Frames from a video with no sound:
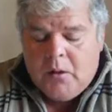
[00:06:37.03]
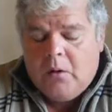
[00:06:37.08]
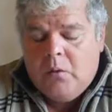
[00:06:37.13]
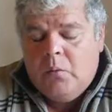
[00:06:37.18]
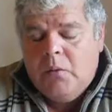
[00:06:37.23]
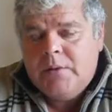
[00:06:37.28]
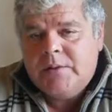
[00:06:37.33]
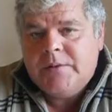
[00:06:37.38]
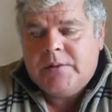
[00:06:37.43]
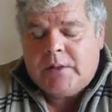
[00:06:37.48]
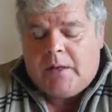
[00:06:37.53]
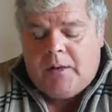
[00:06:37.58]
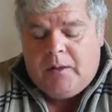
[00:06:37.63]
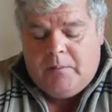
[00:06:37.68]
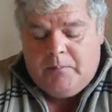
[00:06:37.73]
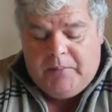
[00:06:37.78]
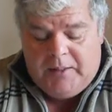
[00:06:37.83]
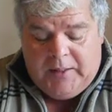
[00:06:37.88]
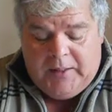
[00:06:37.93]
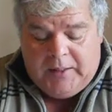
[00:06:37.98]
was
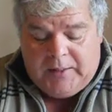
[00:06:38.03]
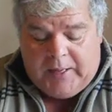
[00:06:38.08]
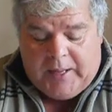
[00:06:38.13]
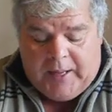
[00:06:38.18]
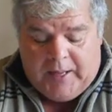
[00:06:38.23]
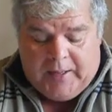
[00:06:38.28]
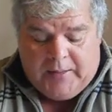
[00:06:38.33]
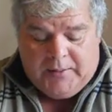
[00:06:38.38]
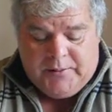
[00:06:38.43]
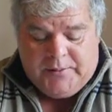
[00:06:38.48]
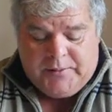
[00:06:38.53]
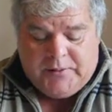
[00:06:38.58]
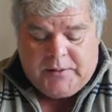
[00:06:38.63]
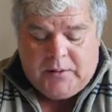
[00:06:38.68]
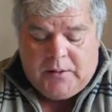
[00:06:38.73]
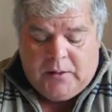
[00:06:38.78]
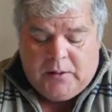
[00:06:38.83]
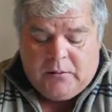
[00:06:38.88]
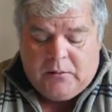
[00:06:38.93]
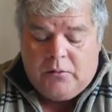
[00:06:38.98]
Media Enhanced
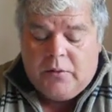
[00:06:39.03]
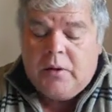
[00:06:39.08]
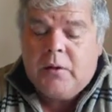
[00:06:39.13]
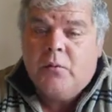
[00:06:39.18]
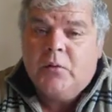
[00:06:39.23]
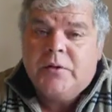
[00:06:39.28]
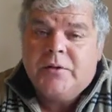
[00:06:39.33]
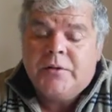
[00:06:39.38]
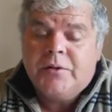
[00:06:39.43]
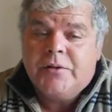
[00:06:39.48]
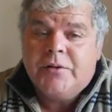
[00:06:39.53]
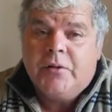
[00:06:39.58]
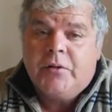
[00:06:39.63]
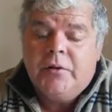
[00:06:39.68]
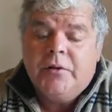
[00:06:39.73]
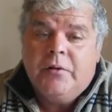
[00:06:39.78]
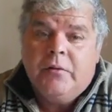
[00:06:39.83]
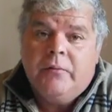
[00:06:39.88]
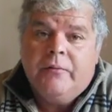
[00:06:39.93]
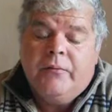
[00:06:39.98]
Learning, which is
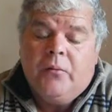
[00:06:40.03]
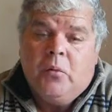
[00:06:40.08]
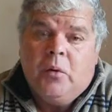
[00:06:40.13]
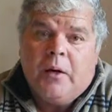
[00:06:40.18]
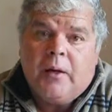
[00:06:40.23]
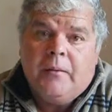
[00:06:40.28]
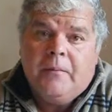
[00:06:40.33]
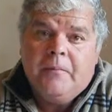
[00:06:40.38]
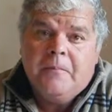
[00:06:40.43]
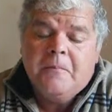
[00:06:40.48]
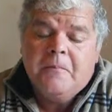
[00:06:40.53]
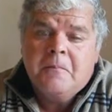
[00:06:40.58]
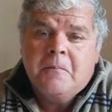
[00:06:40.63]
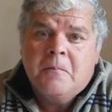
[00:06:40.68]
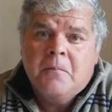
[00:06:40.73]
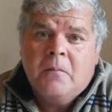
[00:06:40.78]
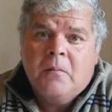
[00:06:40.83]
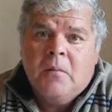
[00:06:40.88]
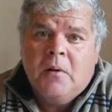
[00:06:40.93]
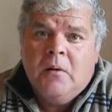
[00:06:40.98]
3240.
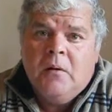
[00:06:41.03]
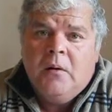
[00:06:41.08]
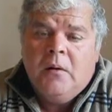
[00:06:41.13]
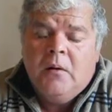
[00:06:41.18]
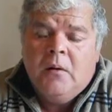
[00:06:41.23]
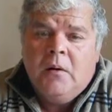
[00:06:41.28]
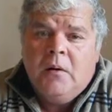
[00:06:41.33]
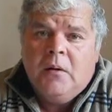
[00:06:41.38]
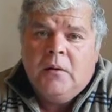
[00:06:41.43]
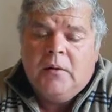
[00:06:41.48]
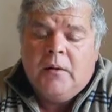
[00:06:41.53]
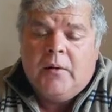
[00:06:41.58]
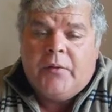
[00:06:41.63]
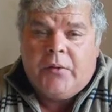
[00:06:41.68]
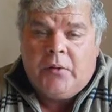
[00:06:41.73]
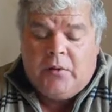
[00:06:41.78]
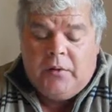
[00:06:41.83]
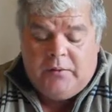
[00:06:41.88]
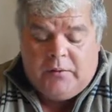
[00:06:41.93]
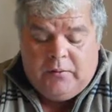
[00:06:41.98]
Now,
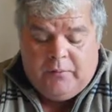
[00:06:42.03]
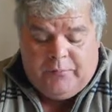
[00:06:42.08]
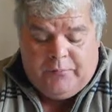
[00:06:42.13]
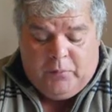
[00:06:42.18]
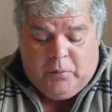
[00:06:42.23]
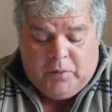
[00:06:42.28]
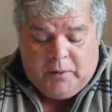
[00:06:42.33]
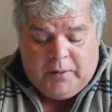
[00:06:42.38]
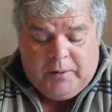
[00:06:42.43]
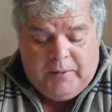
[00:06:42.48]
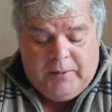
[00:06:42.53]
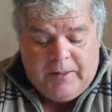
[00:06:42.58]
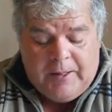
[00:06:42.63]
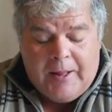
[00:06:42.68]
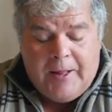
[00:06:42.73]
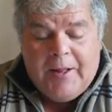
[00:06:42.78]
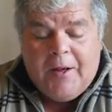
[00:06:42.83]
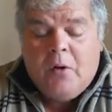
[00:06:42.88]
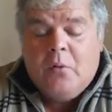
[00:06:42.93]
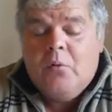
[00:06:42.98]
3240
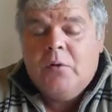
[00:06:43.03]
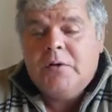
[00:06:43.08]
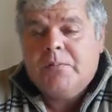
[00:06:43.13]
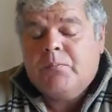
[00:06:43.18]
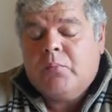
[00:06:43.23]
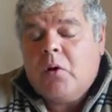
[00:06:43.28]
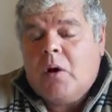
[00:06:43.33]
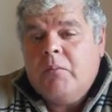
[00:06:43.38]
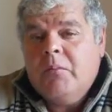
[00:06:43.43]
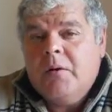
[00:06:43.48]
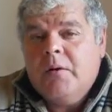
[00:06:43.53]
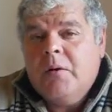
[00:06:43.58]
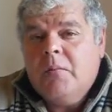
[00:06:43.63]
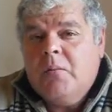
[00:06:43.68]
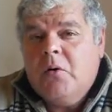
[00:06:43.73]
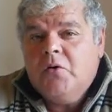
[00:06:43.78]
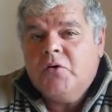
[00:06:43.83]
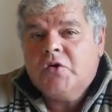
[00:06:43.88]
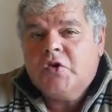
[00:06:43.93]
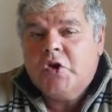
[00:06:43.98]
was probably the
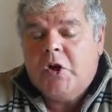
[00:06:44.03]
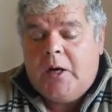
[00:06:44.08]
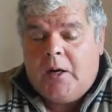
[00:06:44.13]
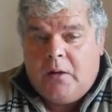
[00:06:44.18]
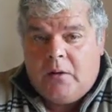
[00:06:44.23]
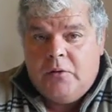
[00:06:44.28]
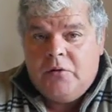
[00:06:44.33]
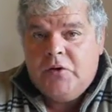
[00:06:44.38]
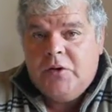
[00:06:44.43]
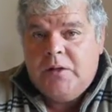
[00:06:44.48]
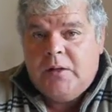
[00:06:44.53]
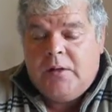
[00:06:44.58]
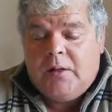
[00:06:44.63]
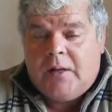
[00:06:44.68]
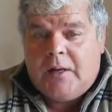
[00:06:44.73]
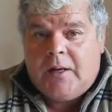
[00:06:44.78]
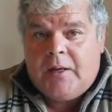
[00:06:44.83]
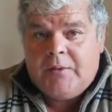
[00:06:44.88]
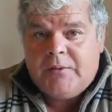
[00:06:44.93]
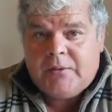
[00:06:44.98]
most challenging
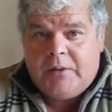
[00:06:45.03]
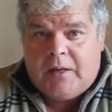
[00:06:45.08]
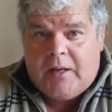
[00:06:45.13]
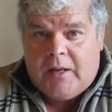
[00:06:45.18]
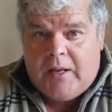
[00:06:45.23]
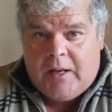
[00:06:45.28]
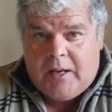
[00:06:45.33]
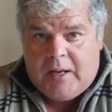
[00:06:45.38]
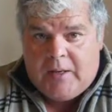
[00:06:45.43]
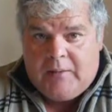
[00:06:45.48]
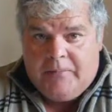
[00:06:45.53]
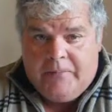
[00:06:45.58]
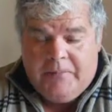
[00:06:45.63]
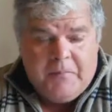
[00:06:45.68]
class that I had.